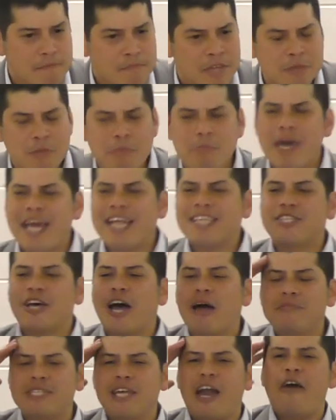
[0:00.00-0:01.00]
There's been many
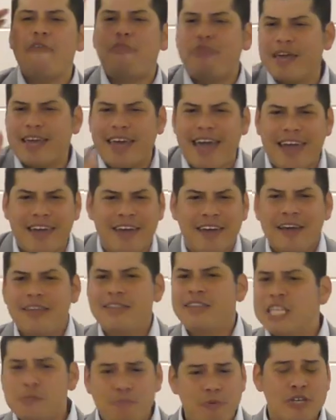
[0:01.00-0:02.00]
times that I think, hey, this